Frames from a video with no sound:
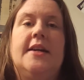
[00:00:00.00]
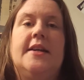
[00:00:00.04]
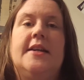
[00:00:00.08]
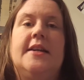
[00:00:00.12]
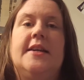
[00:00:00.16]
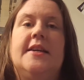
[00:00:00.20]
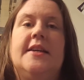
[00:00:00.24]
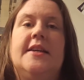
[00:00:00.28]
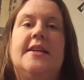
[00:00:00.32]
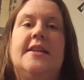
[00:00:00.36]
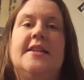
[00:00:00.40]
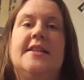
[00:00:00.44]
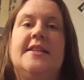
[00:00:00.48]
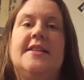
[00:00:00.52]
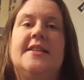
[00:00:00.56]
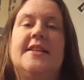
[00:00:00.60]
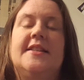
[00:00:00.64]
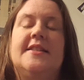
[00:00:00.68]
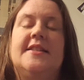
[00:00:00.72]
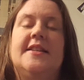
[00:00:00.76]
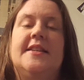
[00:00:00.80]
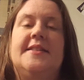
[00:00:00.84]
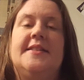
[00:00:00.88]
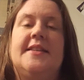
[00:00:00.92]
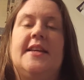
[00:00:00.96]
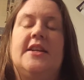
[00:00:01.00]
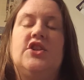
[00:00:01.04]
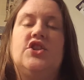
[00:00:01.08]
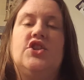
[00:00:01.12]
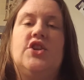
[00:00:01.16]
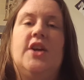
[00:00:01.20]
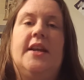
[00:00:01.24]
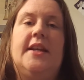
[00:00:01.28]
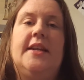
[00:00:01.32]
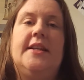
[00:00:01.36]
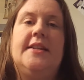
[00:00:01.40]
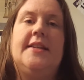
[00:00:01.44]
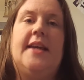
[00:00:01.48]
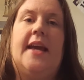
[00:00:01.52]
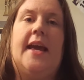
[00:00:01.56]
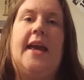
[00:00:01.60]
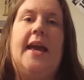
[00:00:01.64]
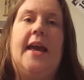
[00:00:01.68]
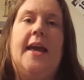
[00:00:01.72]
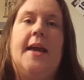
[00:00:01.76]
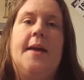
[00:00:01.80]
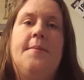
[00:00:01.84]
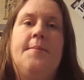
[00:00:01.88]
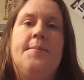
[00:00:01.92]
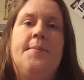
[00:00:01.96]
is It's a Sunshiny
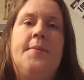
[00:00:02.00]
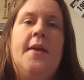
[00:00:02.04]
Day.